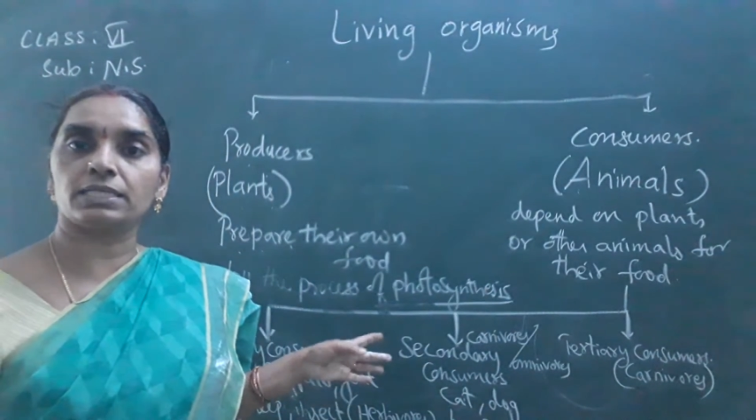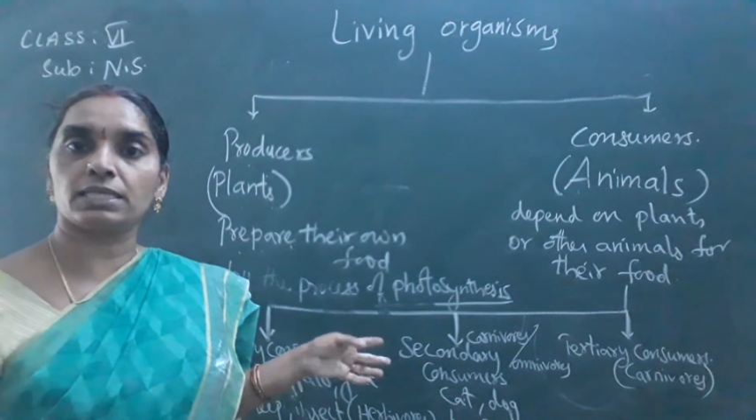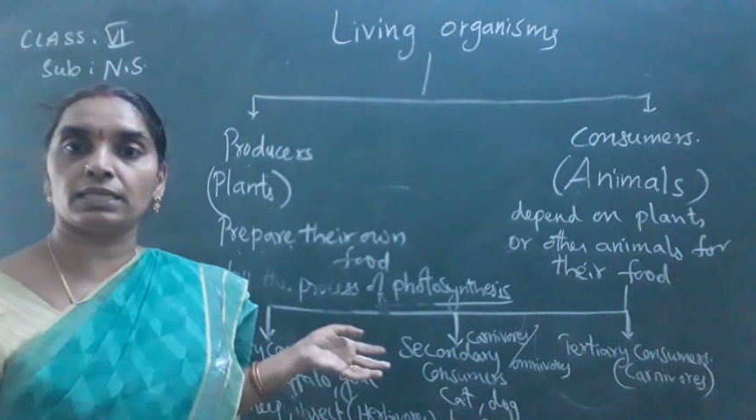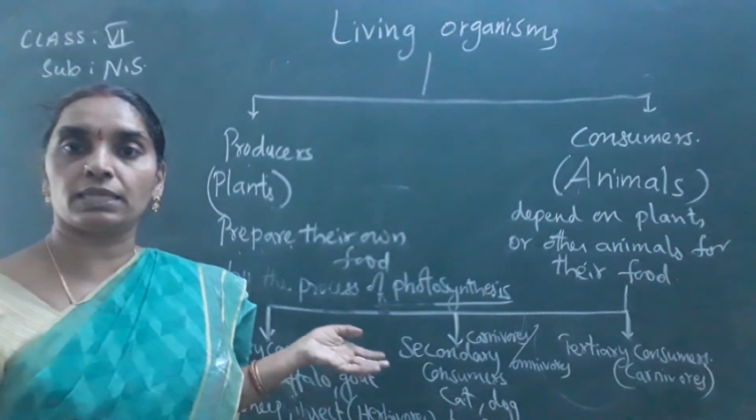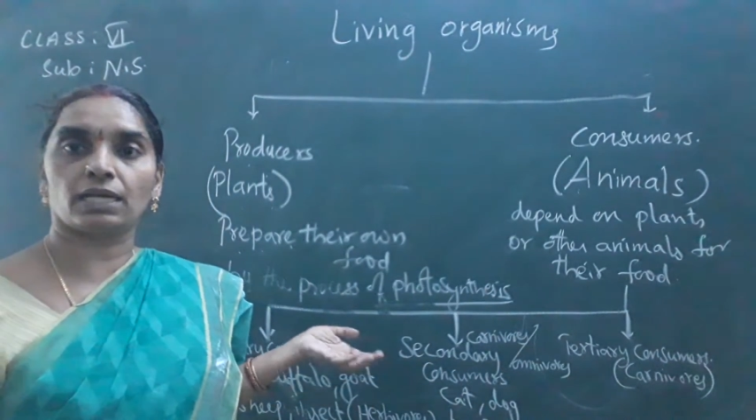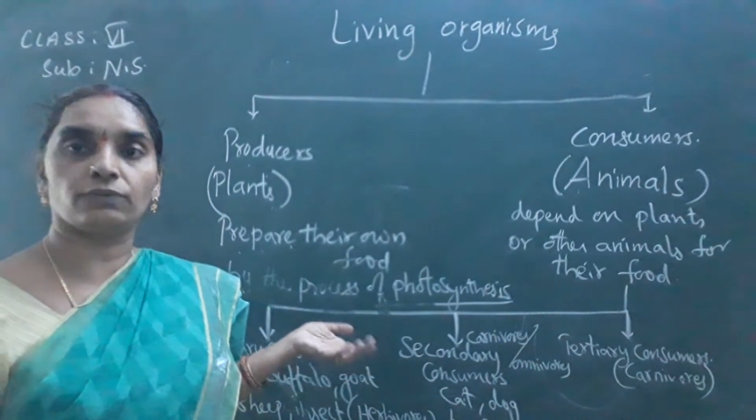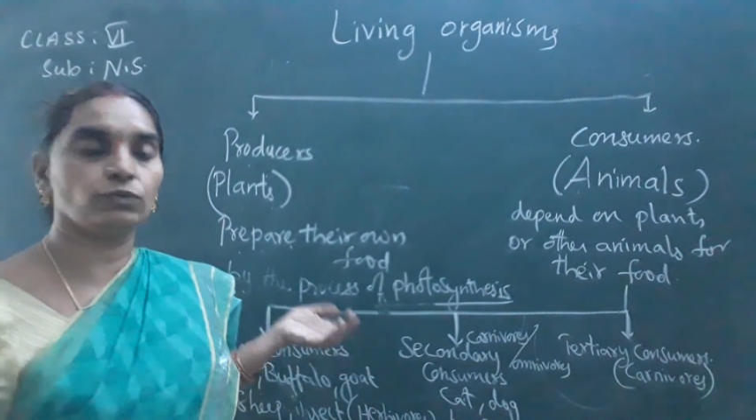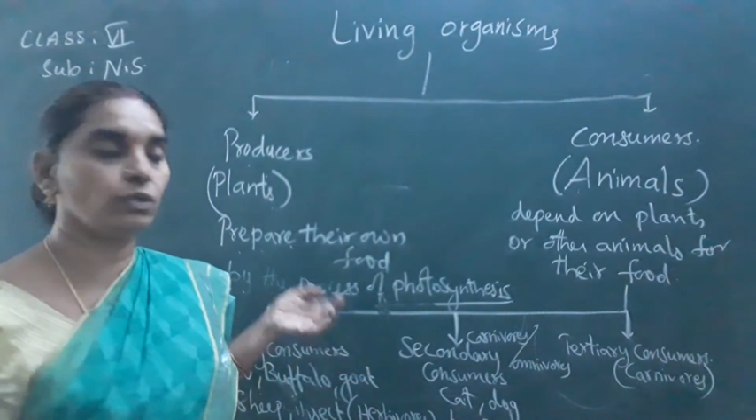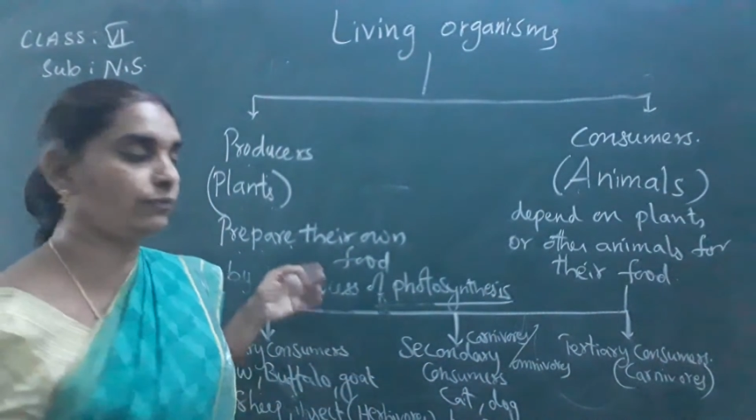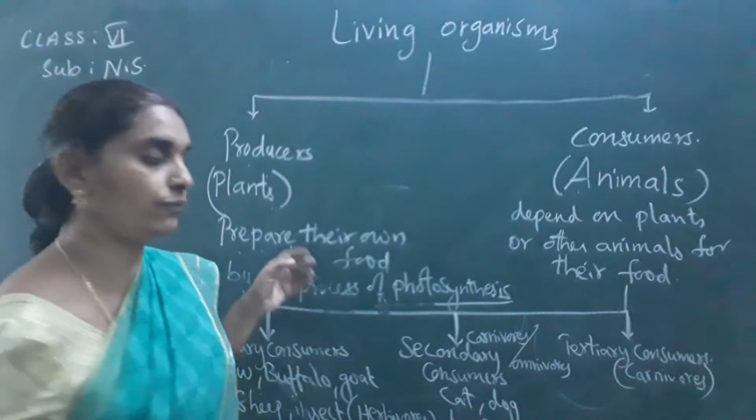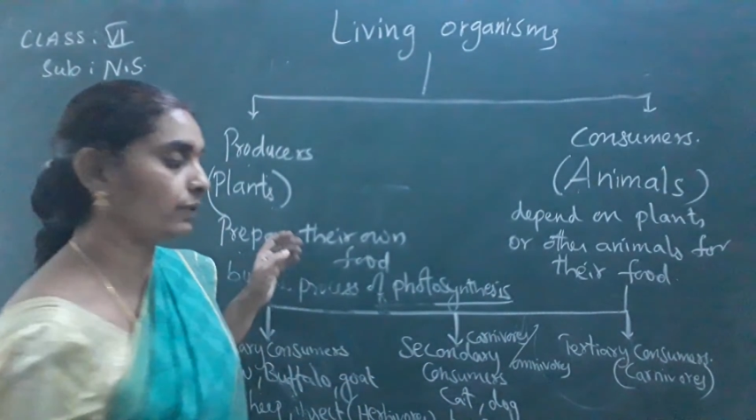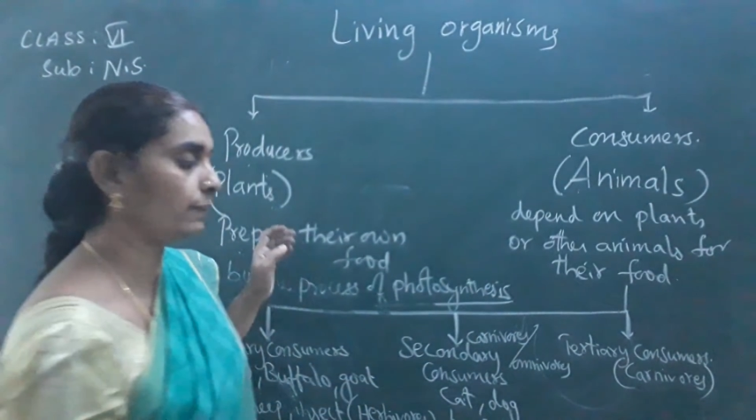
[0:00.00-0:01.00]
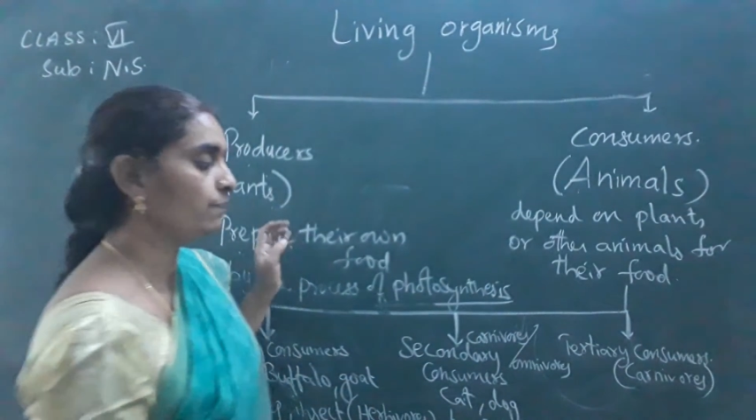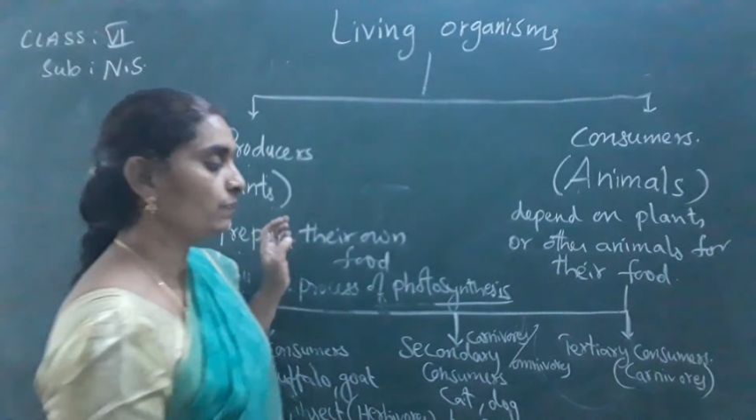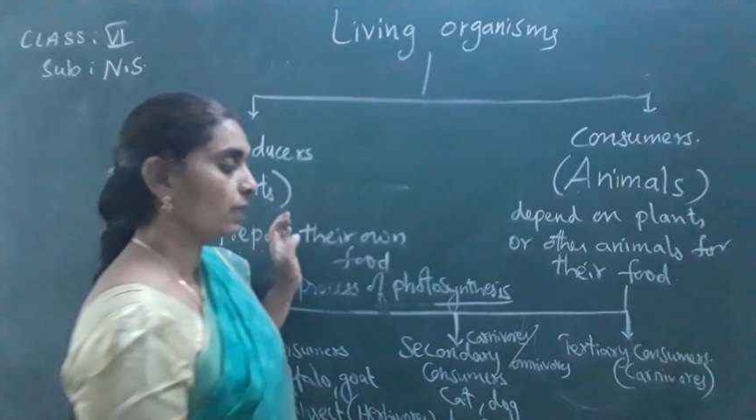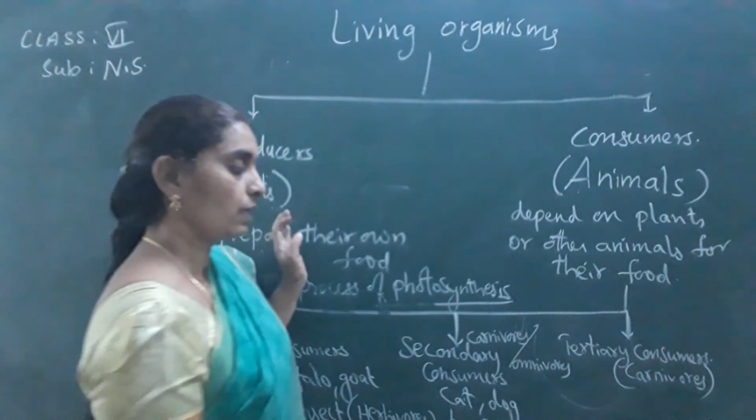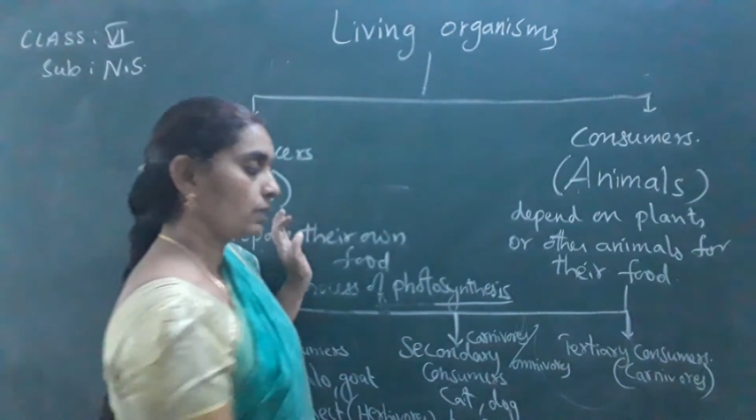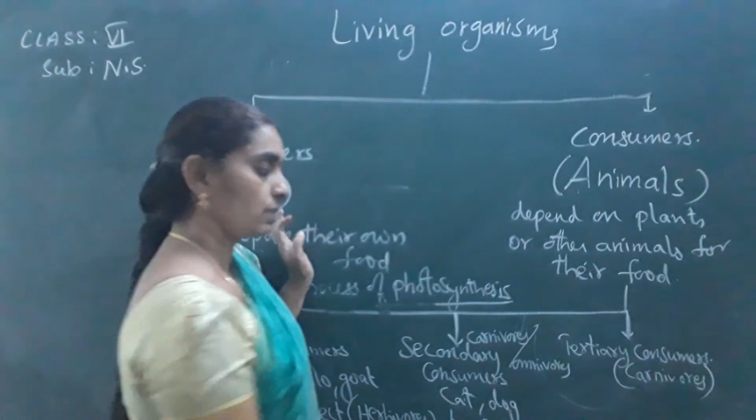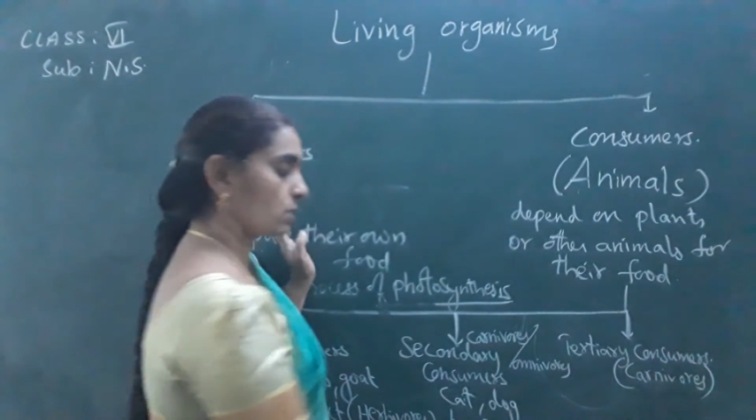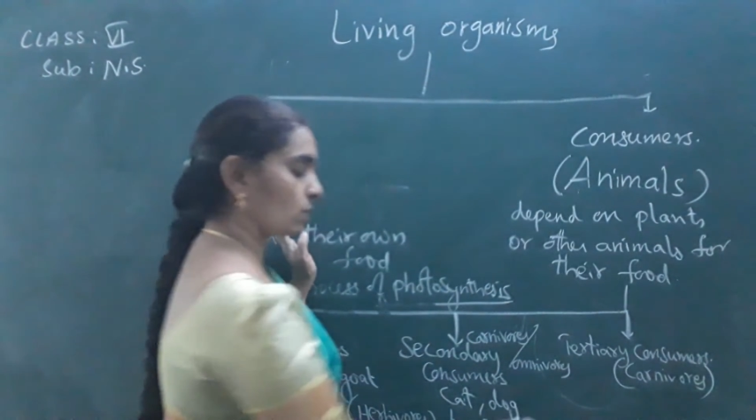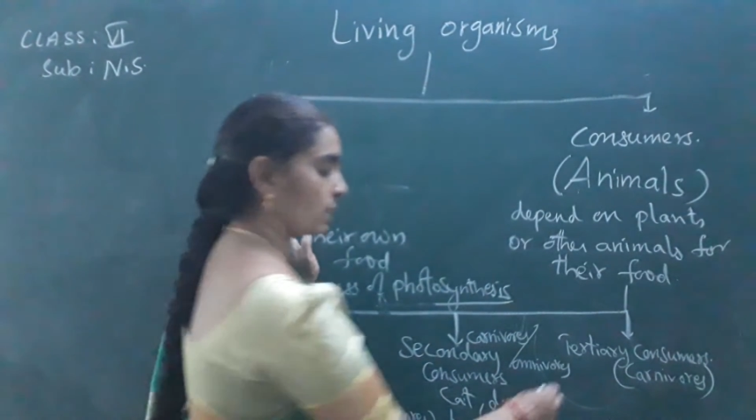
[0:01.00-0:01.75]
cheetah, wolf. So